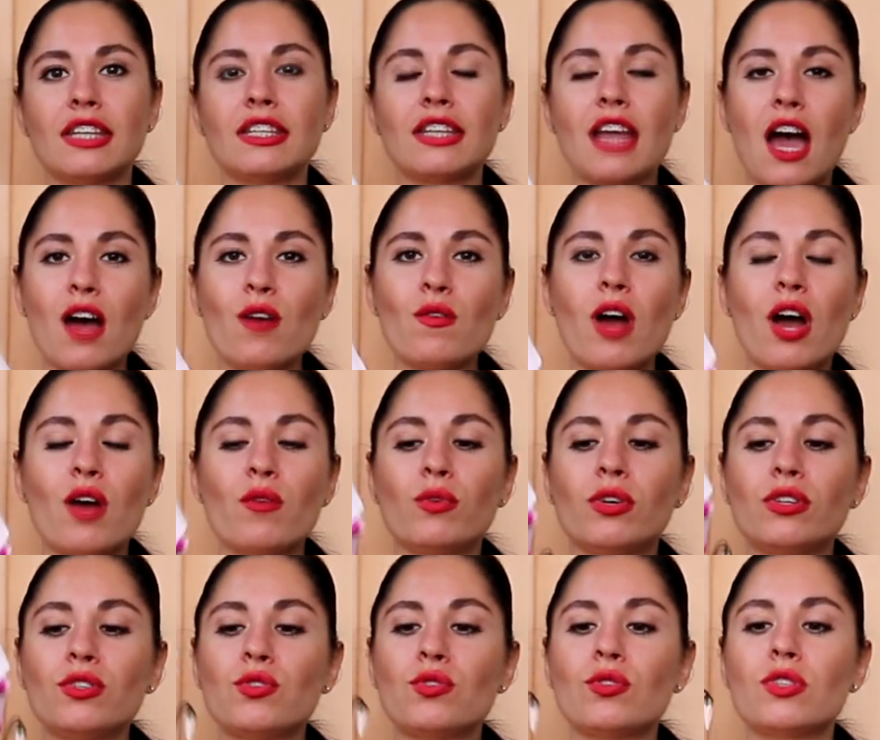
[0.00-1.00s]
Now I
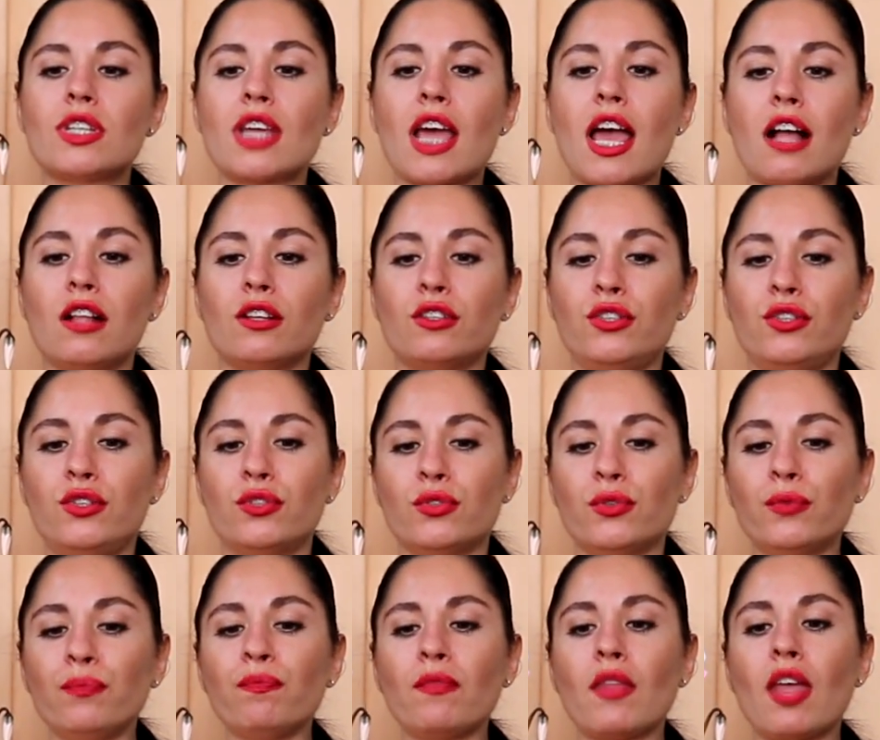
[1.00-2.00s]
want to tell
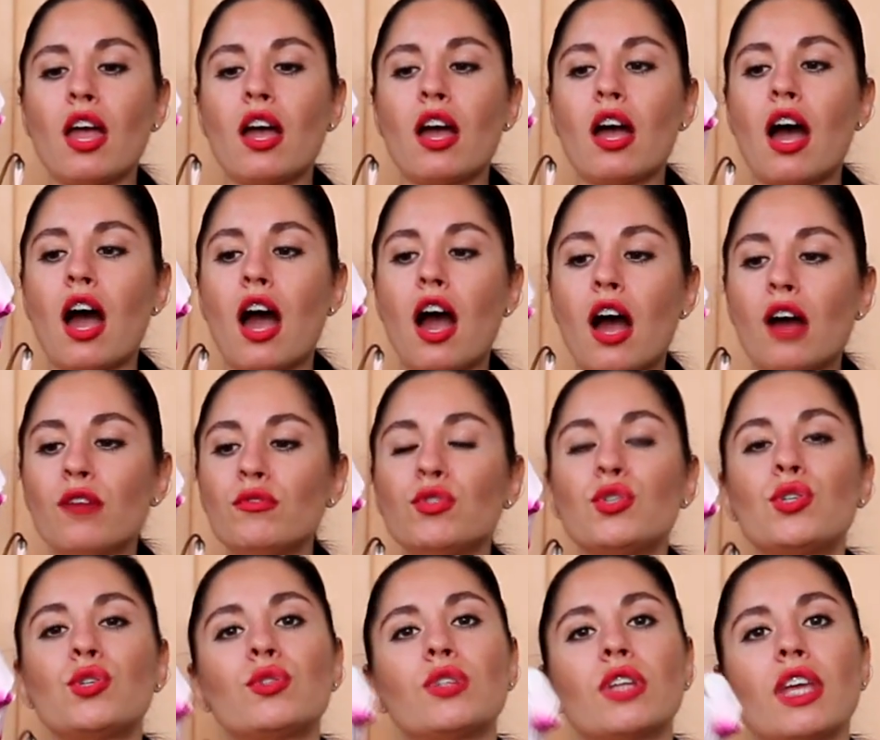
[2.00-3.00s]
you how you
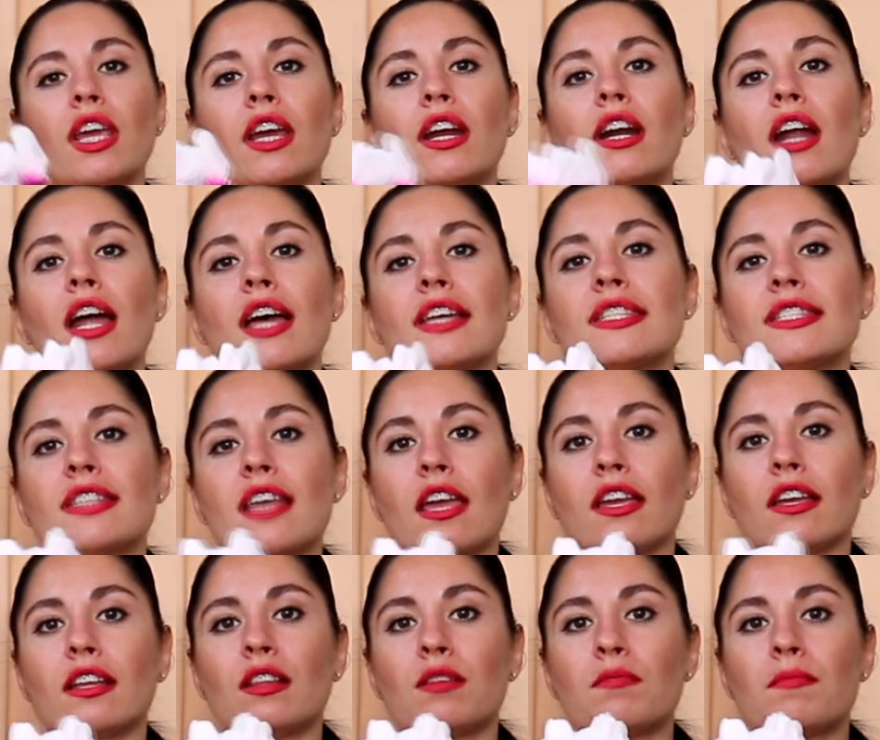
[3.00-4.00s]
should care a
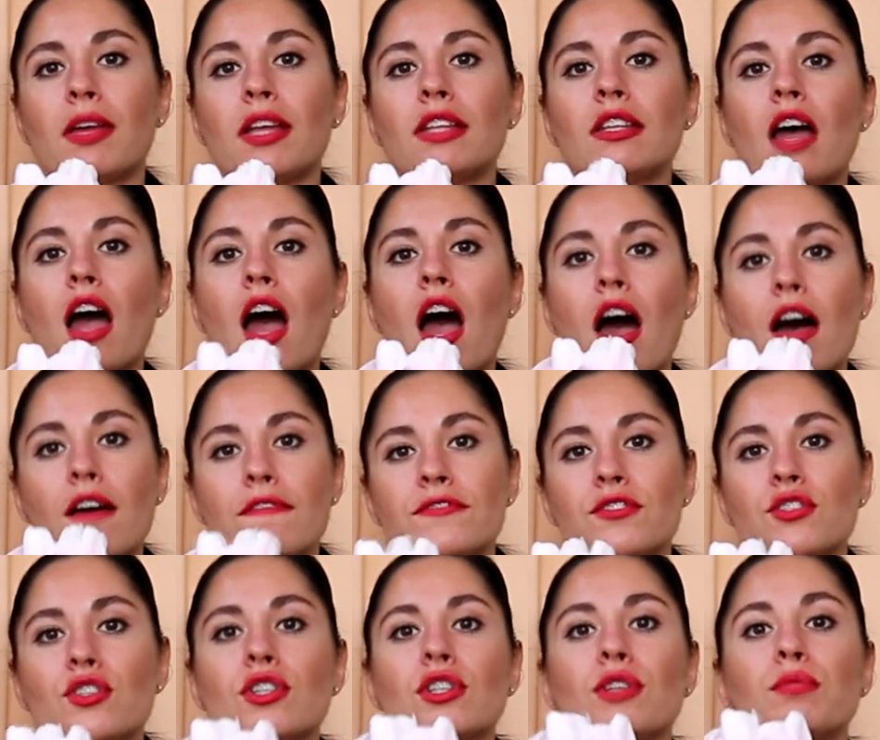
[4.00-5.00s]
cyclamen
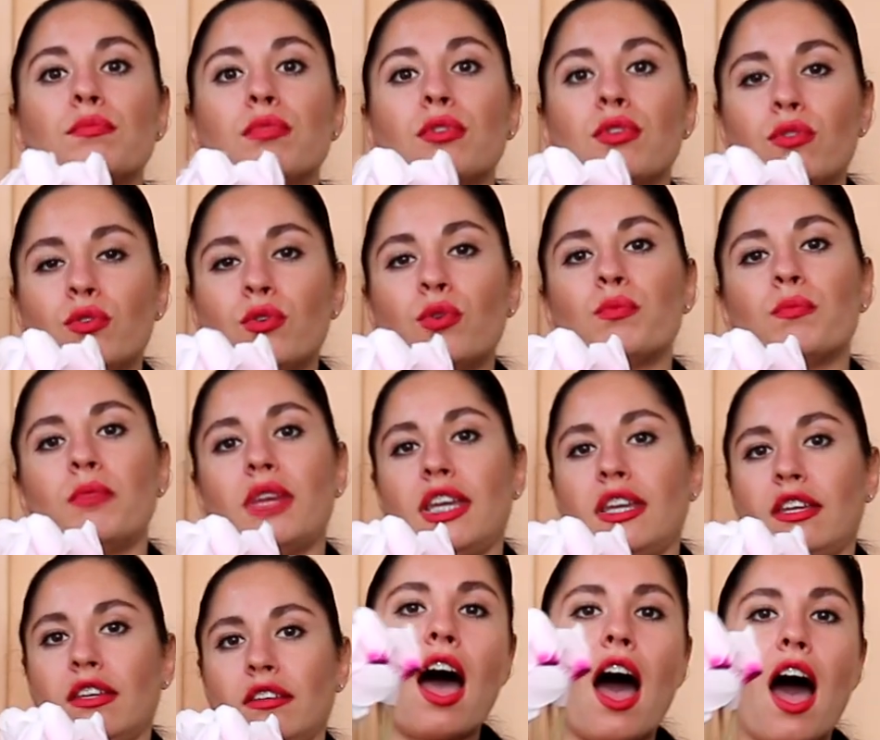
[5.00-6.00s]
after
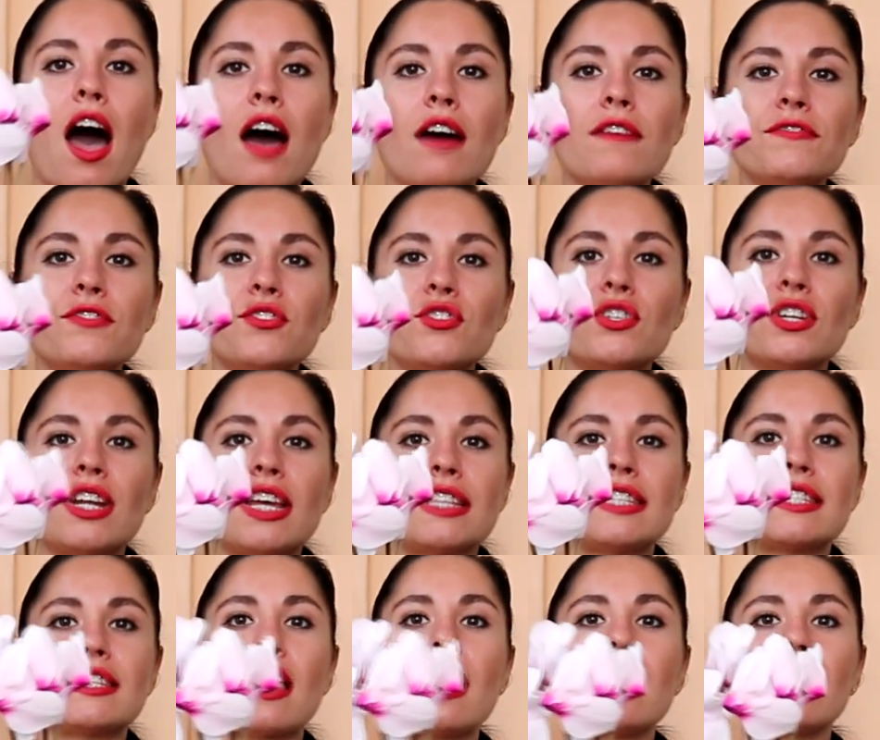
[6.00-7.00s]
blooming. After a
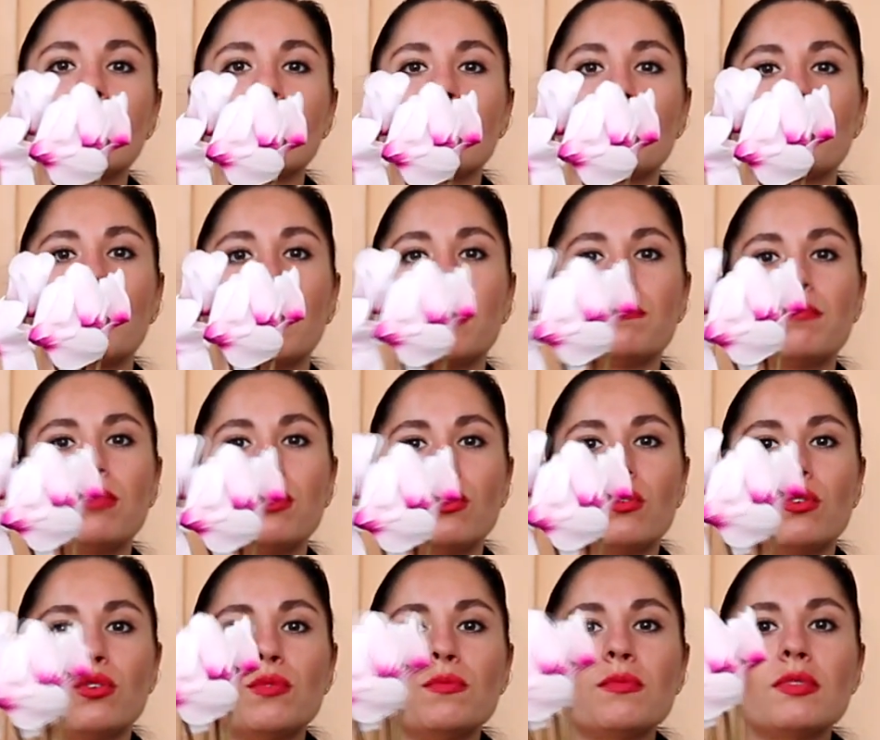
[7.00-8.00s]
cyclamen
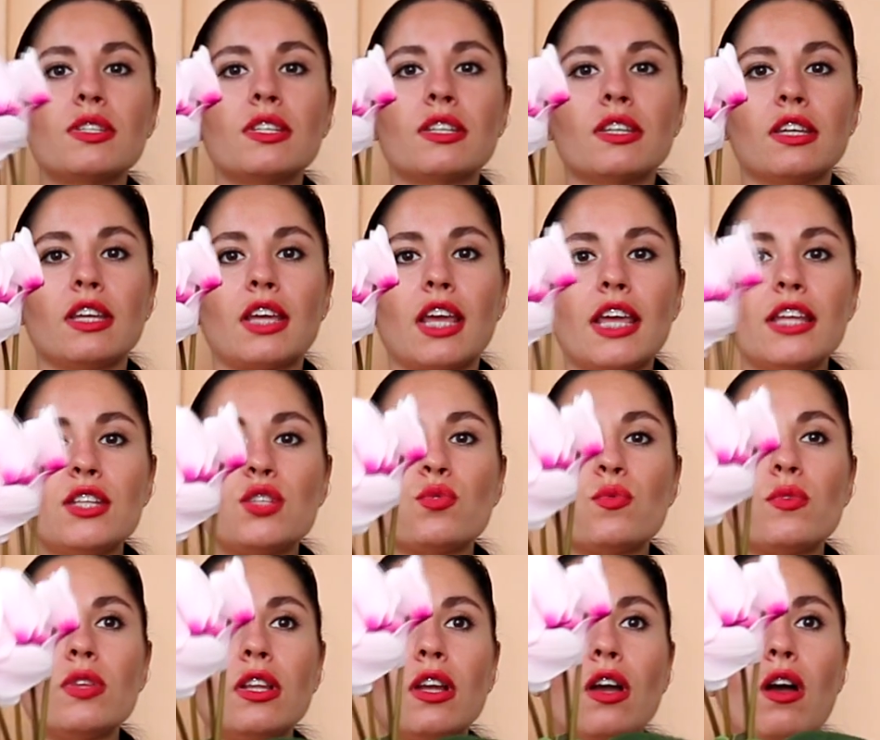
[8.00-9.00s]
blooms, it
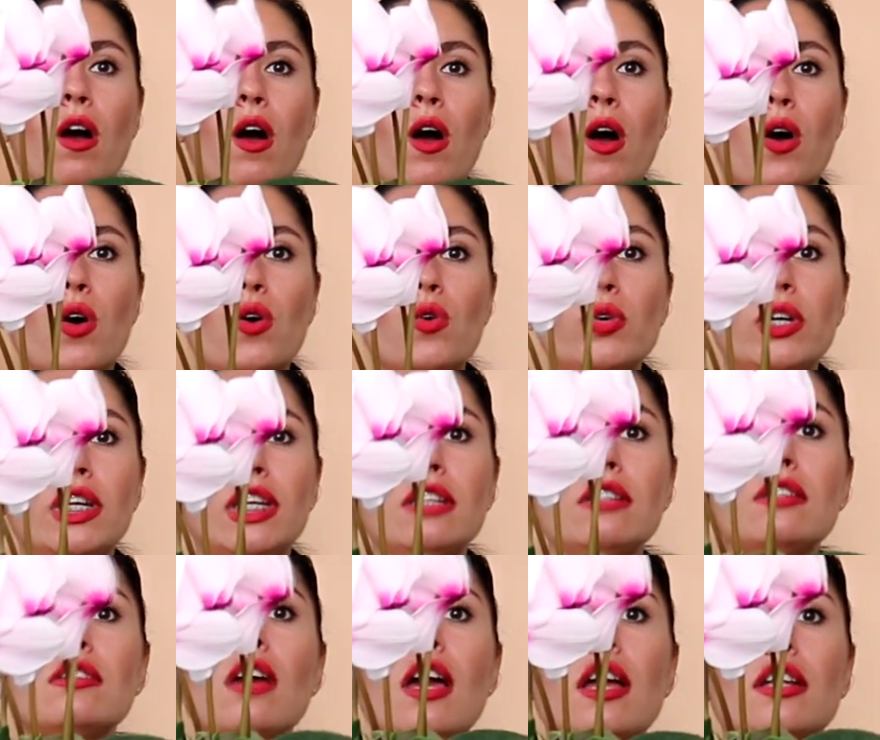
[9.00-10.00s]
will go
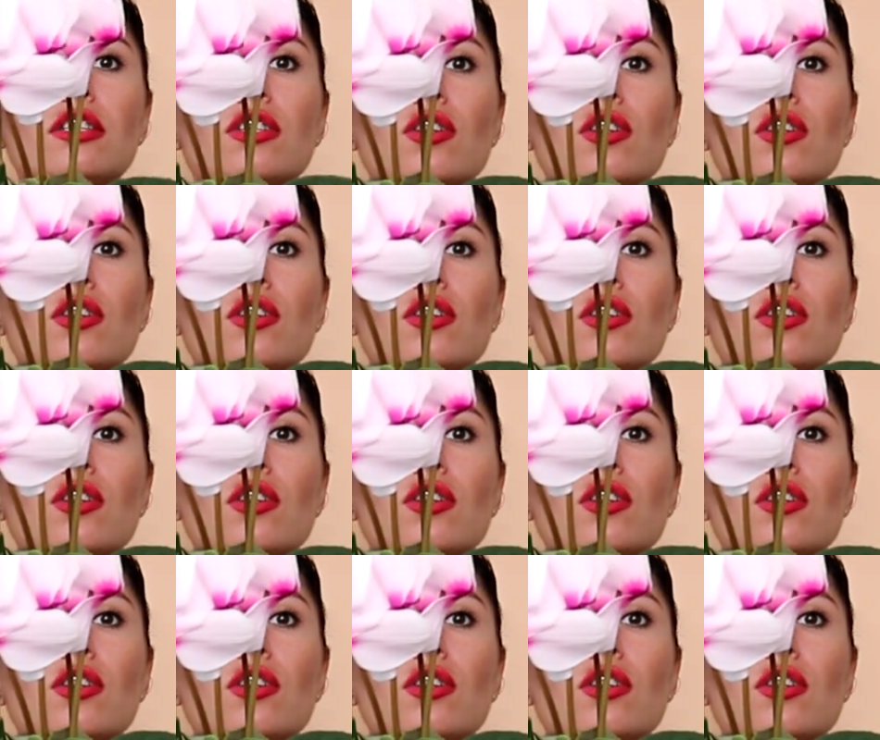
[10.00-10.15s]
into a